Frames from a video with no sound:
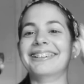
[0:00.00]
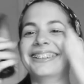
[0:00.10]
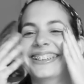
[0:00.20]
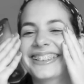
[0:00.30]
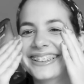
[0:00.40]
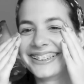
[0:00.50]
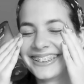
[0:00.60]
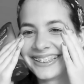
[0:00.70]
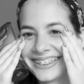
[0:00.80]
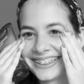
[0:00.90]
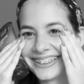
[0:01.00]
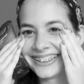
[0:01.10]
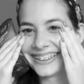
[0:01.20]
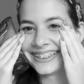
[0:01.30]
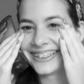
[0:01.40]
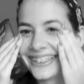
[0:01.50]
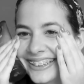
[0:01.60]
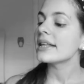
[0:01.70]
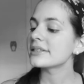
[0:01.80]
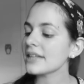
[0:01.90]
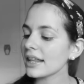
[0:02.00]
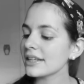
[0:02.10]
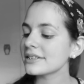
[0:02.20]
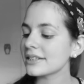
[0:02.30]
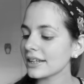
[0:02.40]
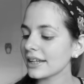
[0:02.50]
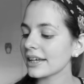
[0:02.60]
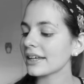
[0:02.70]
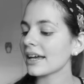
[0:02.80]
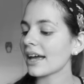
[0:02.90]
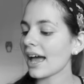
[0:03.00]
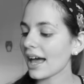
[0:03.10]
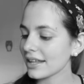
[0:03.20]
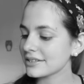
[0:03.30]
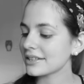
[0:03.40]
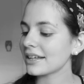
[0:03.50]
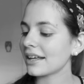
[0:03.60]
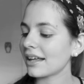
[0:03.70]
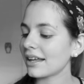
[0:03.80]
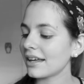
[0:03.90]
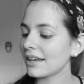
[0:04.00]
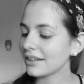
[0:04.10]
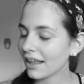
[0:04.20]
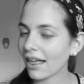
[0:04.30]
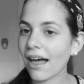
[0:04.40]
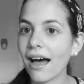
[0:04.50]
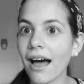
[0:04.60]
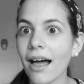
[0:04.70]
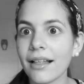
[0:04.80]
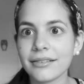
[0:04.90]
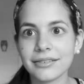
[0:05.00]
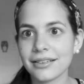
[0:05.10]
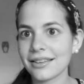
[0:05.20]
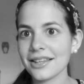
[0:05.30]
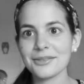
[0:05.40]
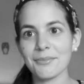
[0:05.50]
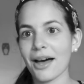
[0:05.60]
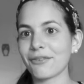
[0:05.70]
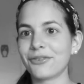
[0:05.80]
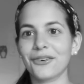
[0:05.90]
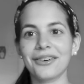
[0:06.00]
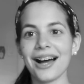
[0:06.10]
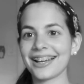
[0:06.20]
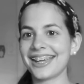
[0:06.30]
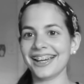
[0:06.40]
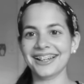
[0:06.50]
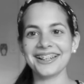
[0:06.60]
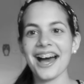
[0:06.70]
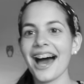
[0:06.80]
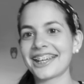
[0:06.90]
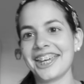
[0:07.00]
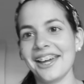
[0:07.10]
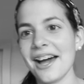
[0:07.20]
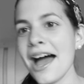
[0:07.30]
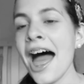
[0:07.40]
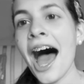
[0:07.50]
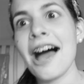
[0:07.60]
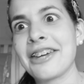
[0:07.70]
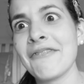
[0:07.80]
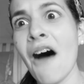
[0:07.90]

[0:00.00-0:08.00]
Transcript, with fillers: no, you said the word right. Salicylic acid. It. That's a mouthful. I can't. I can't. I give